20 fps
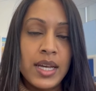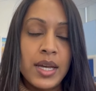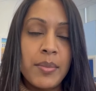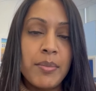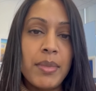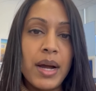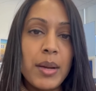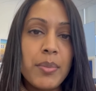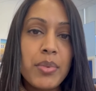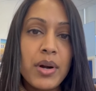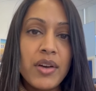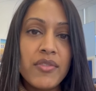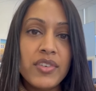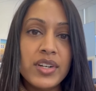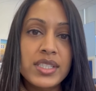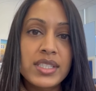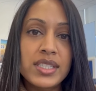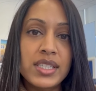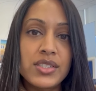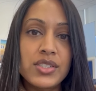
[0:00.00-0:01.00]
My
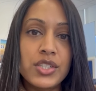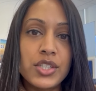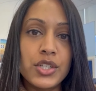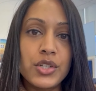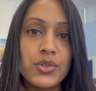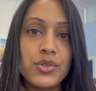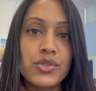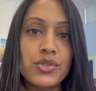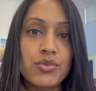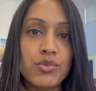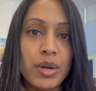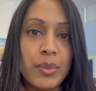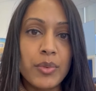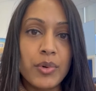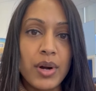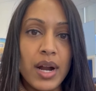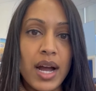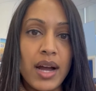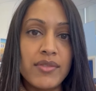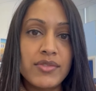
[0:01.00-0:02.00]
preference is to use rib
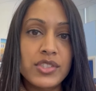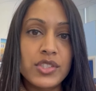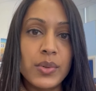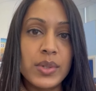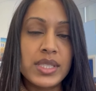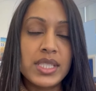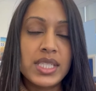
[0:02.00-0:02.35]
graft. So it's